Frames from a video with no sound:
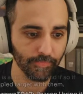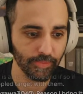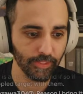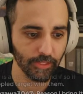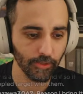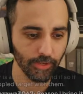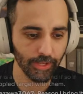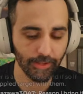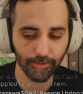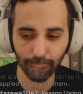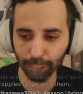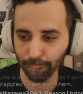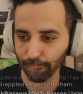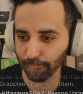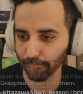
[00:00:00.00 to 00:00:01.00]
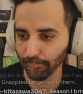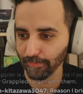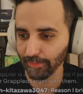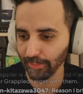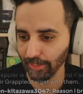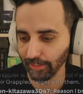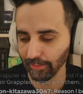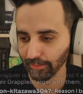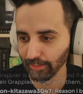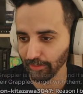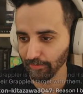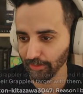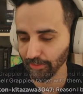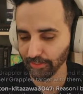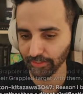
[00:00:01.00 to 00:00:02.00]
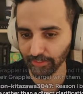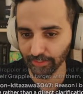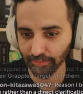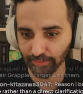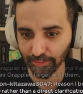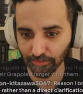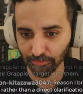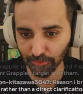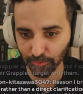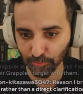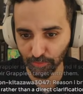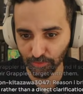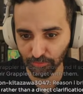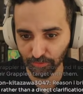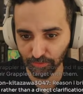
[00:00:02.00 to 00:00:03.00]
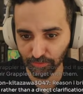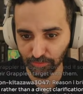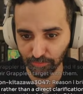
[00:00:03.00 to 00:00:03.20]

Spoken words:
Okay. Yeah, I like that. I think that feels pretty fun.